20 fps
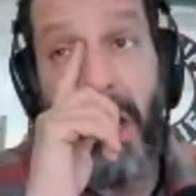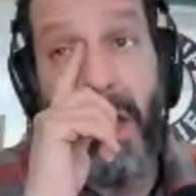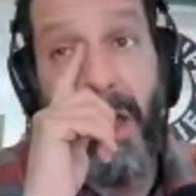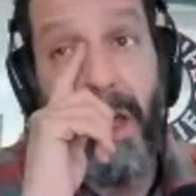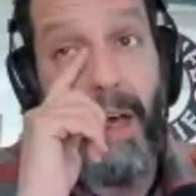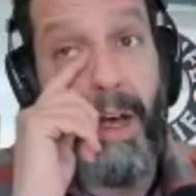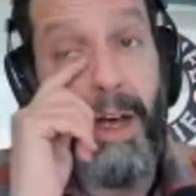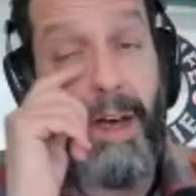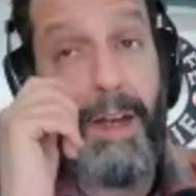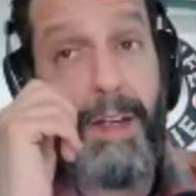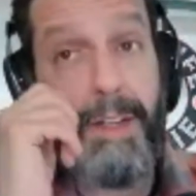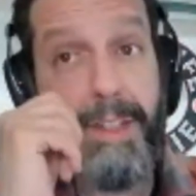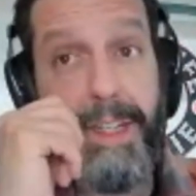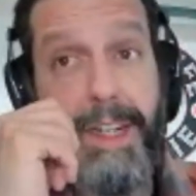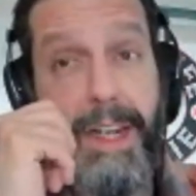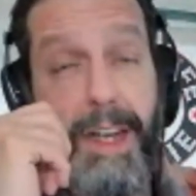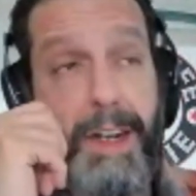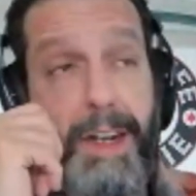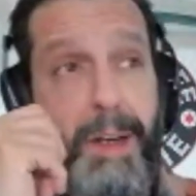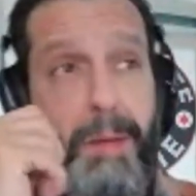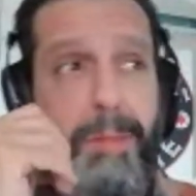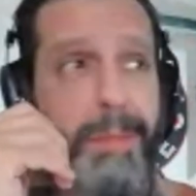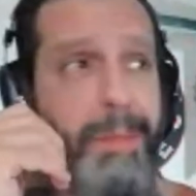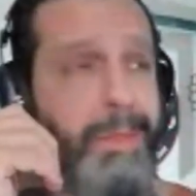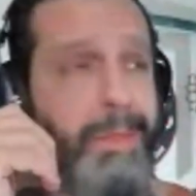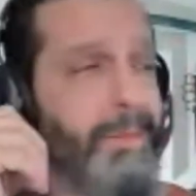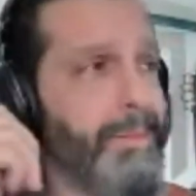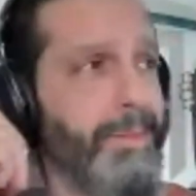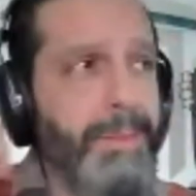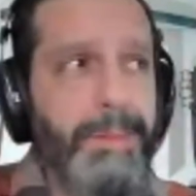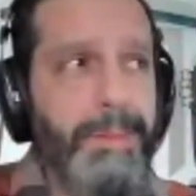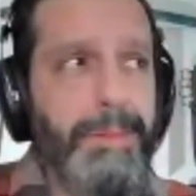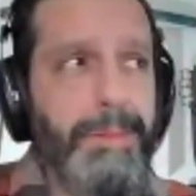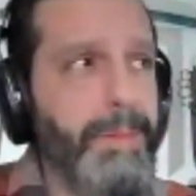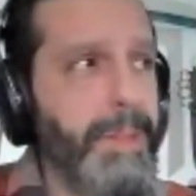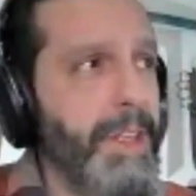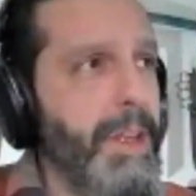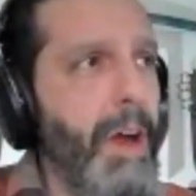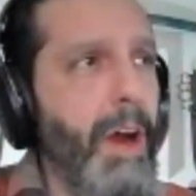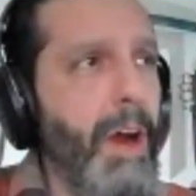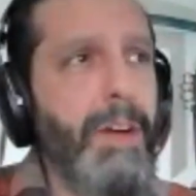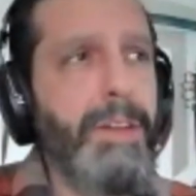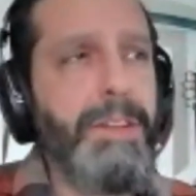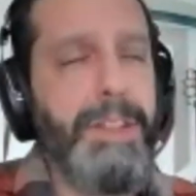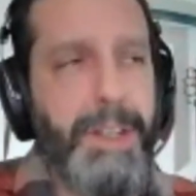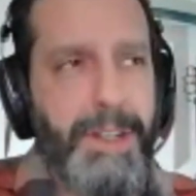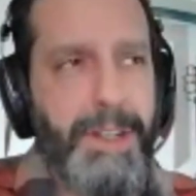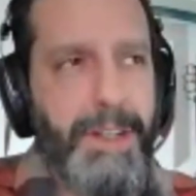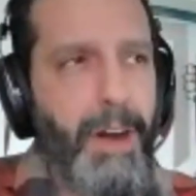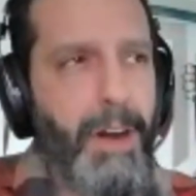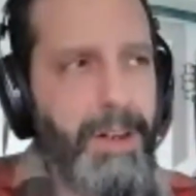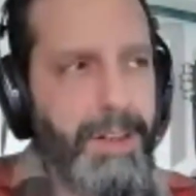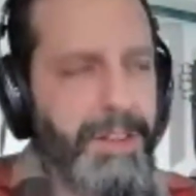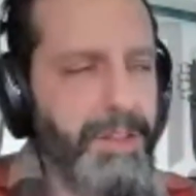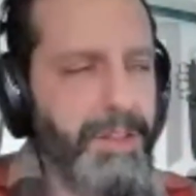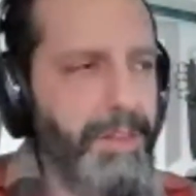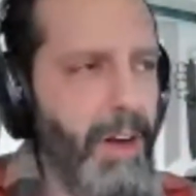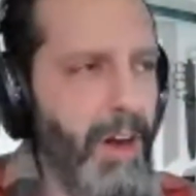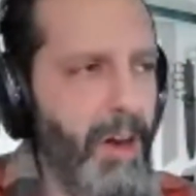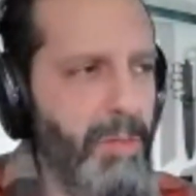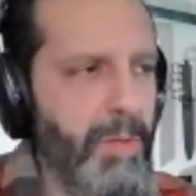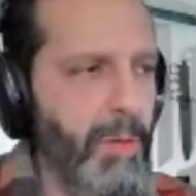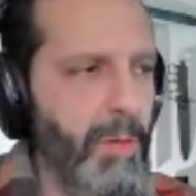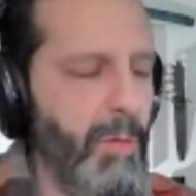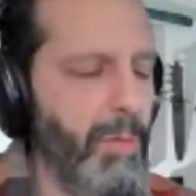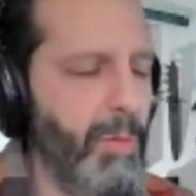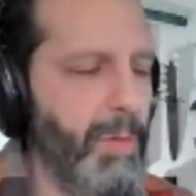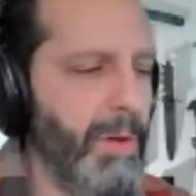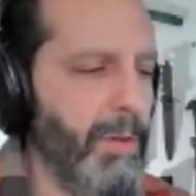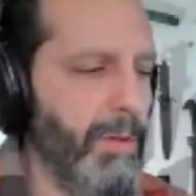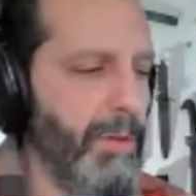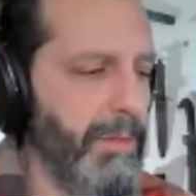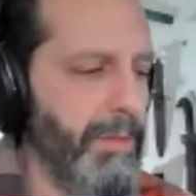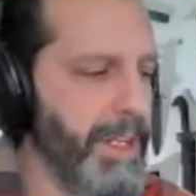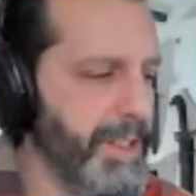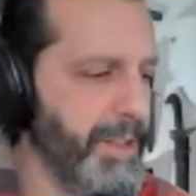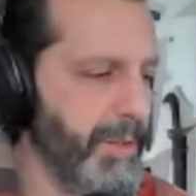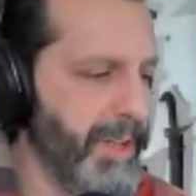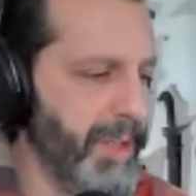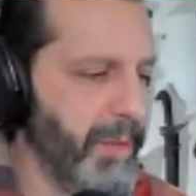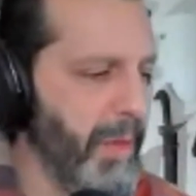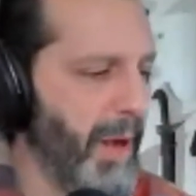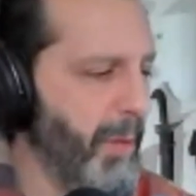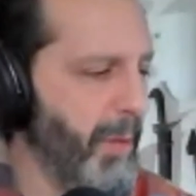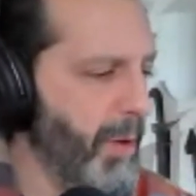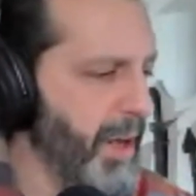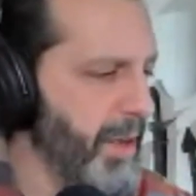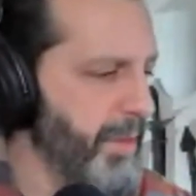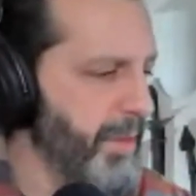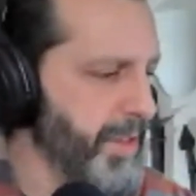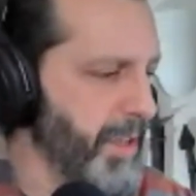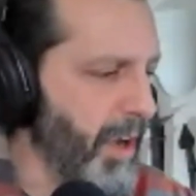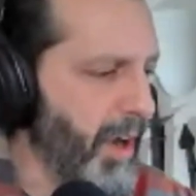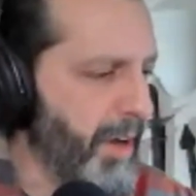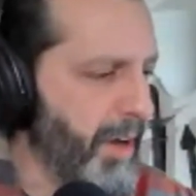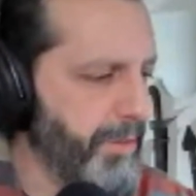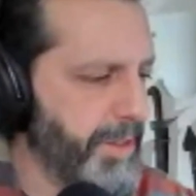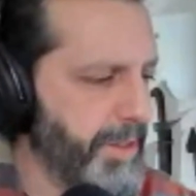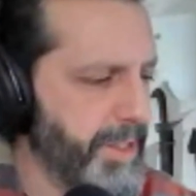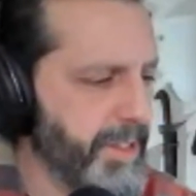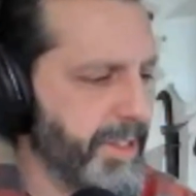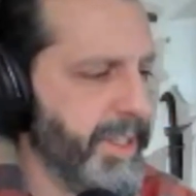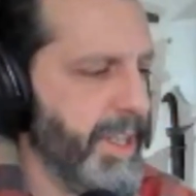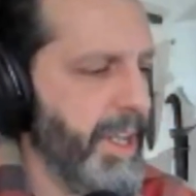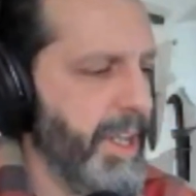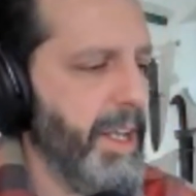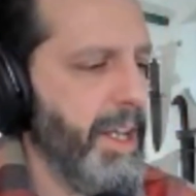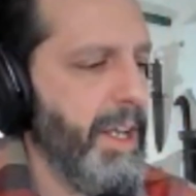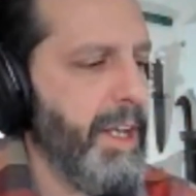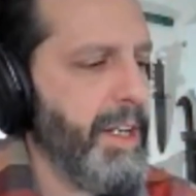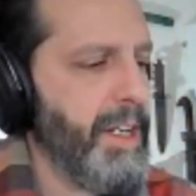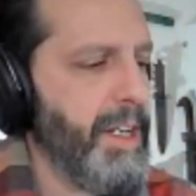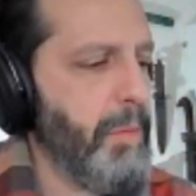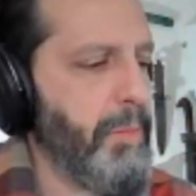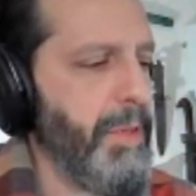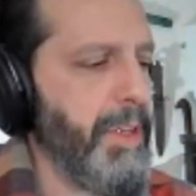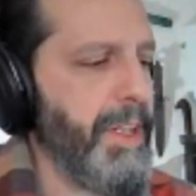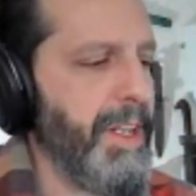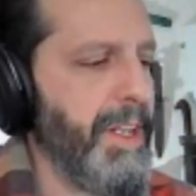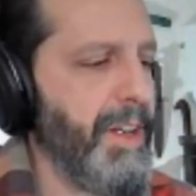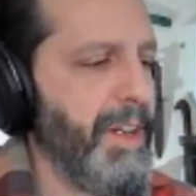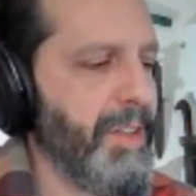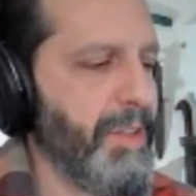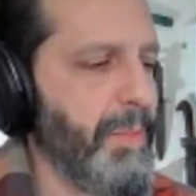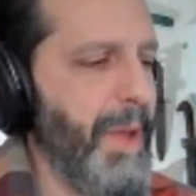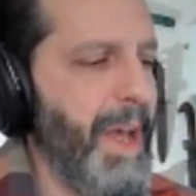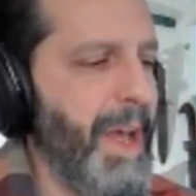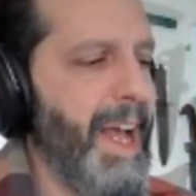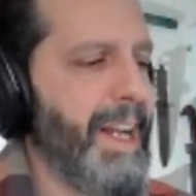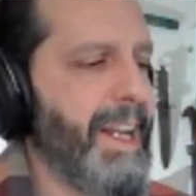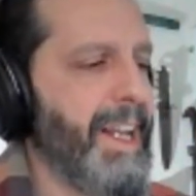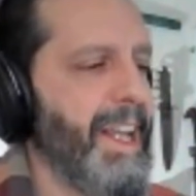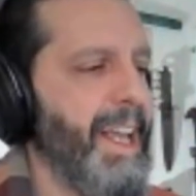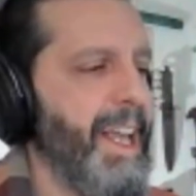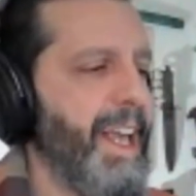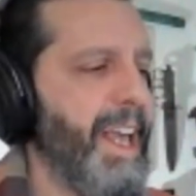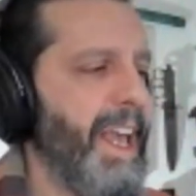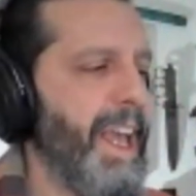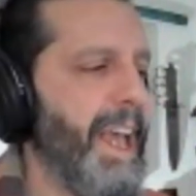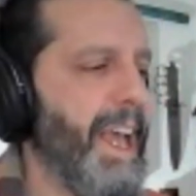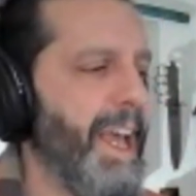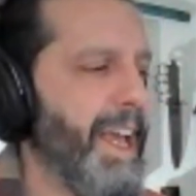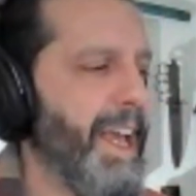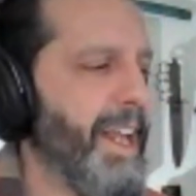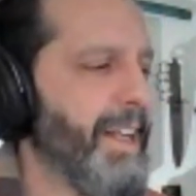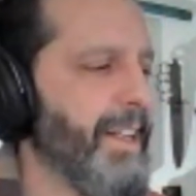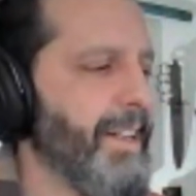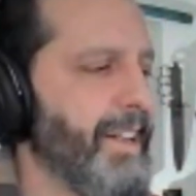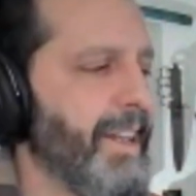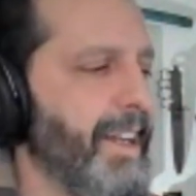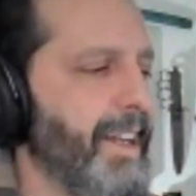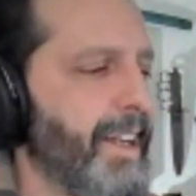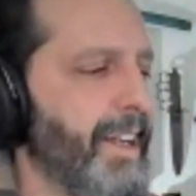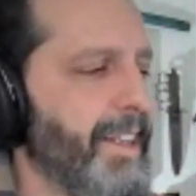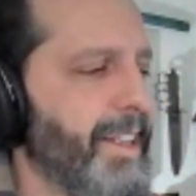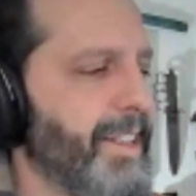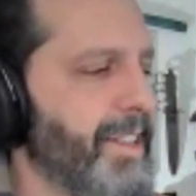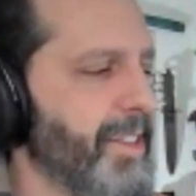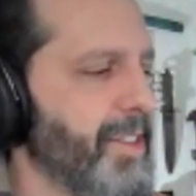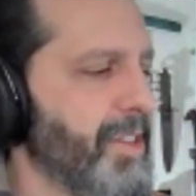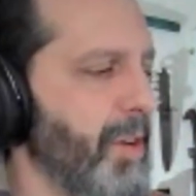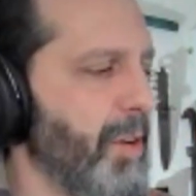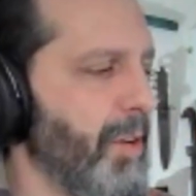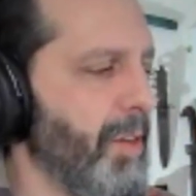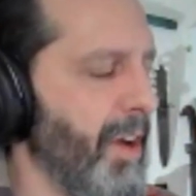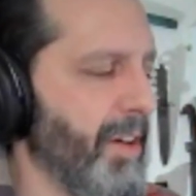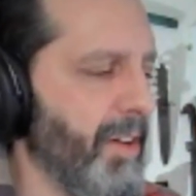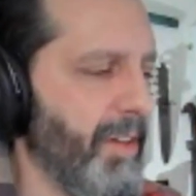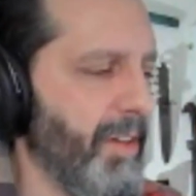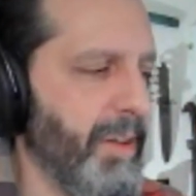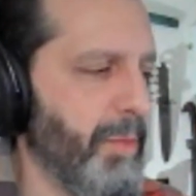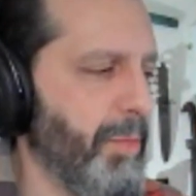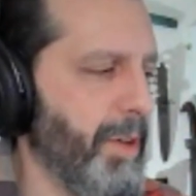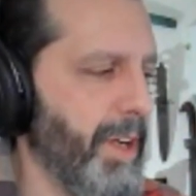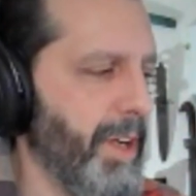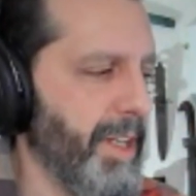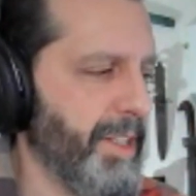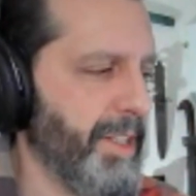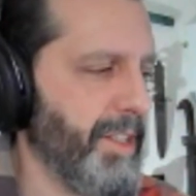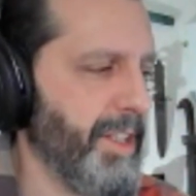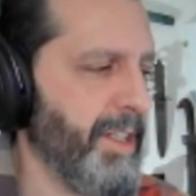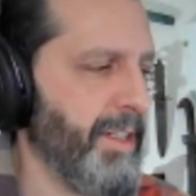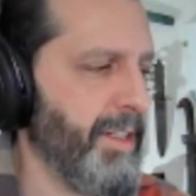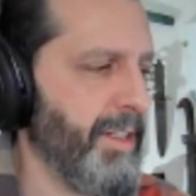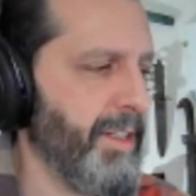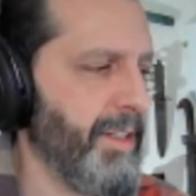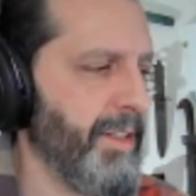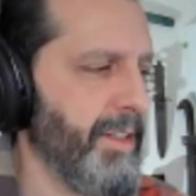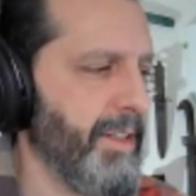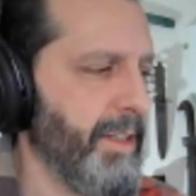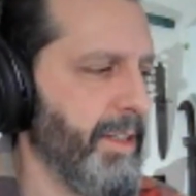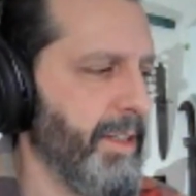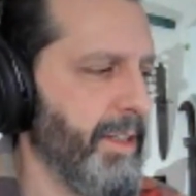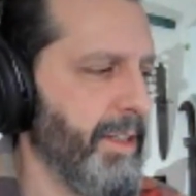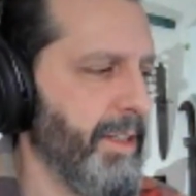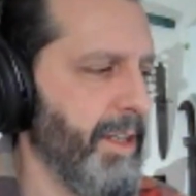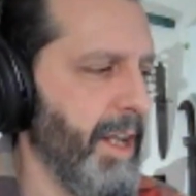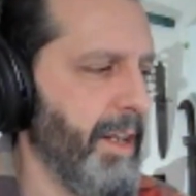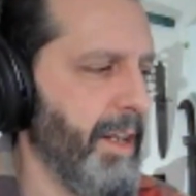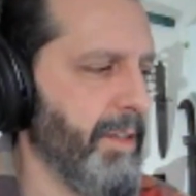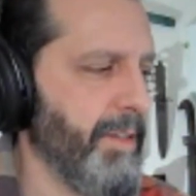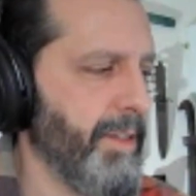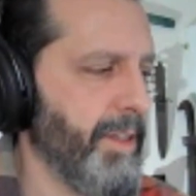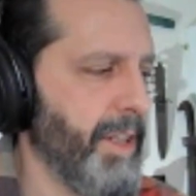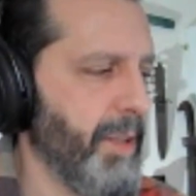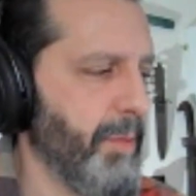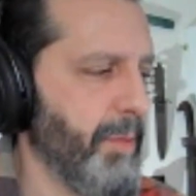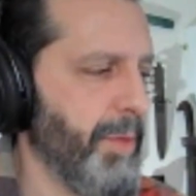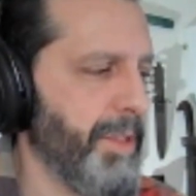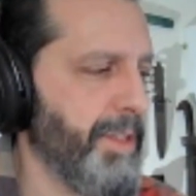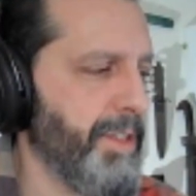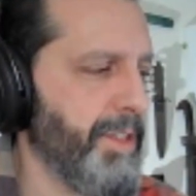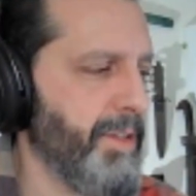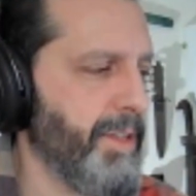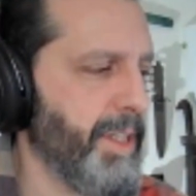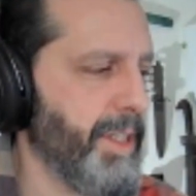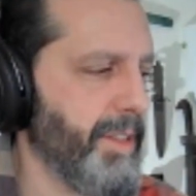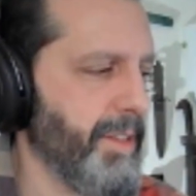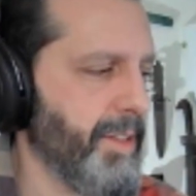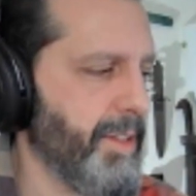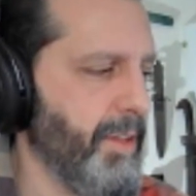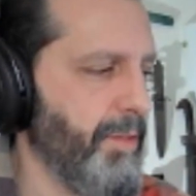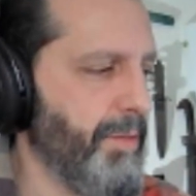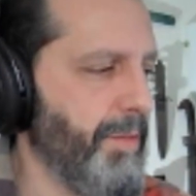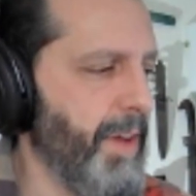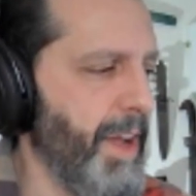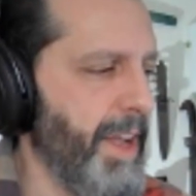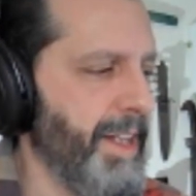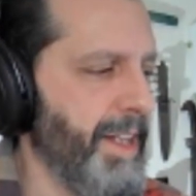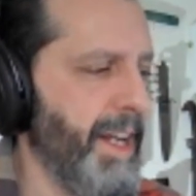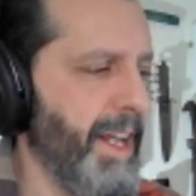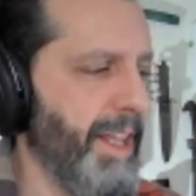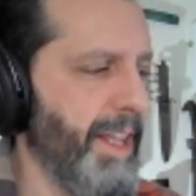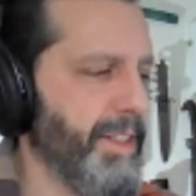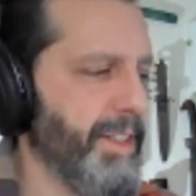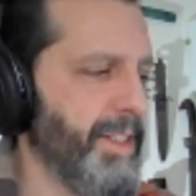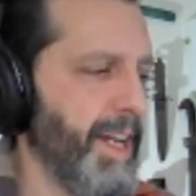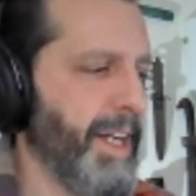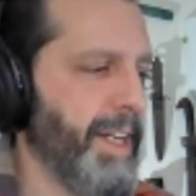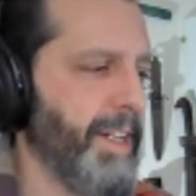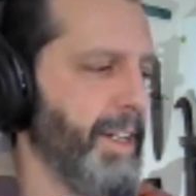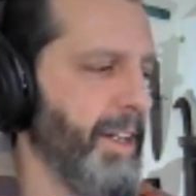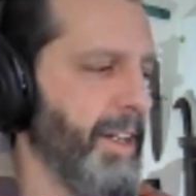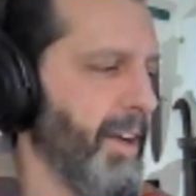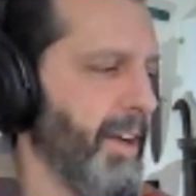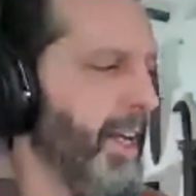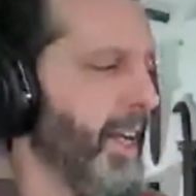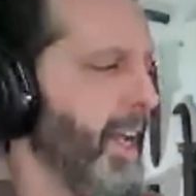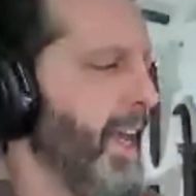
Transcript: uh, to cut up yards and yards of carpet when we were redoing my wife's office a couple of years back and uh, this is no longer in production, I don't think, but you can still find it on the secondary.